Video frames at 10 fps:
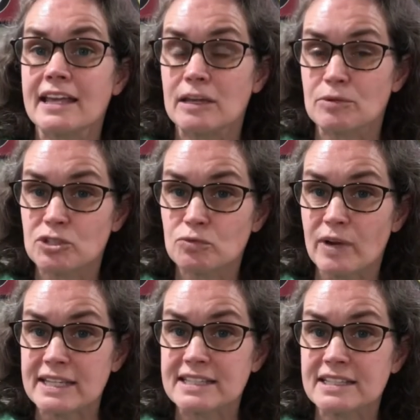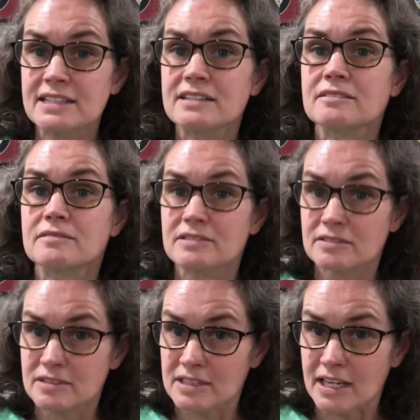He was arrested,
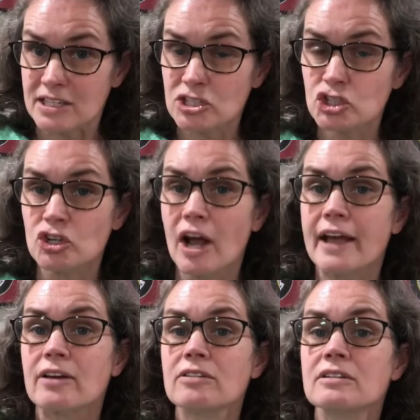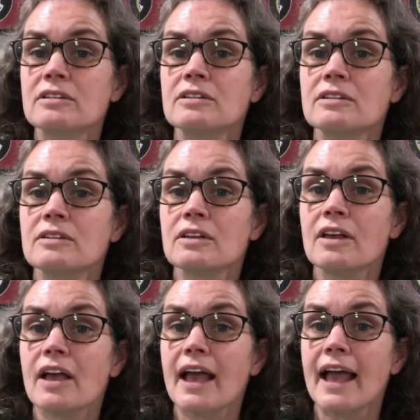taken to trial,
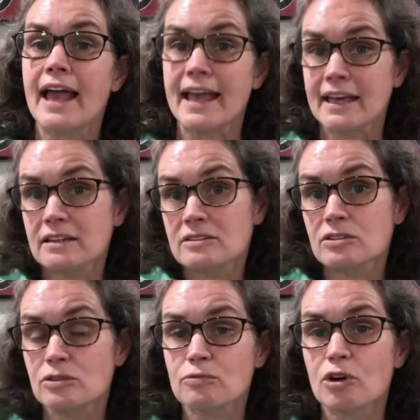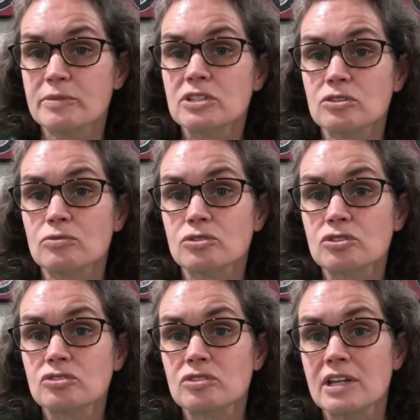and the Roman
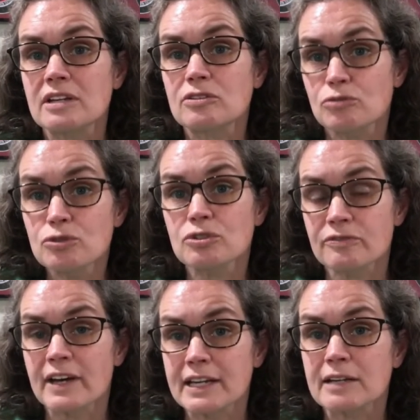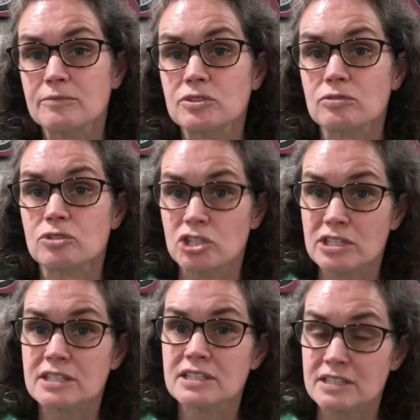soldiers, they crucified him. So
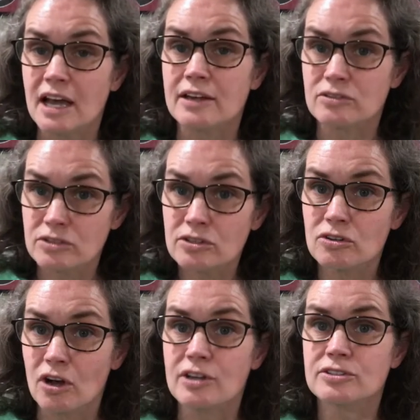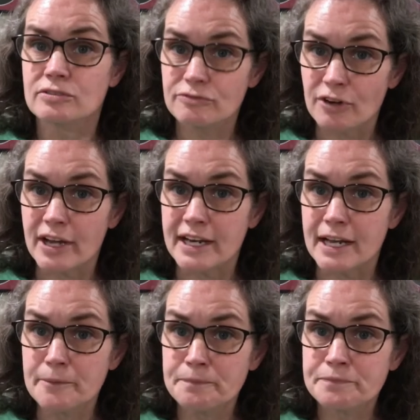Jesus died on the cross on
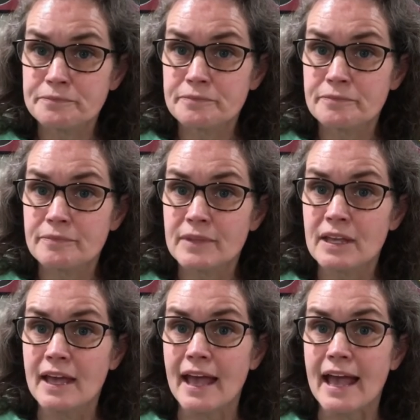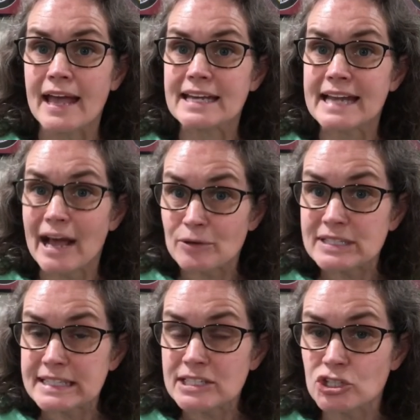Friday, and now
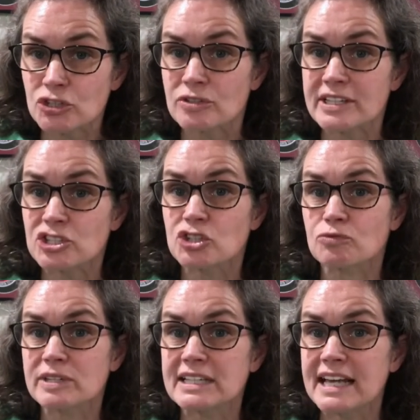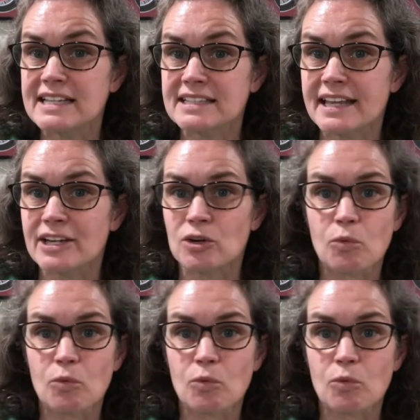it's Easter. That's three days later.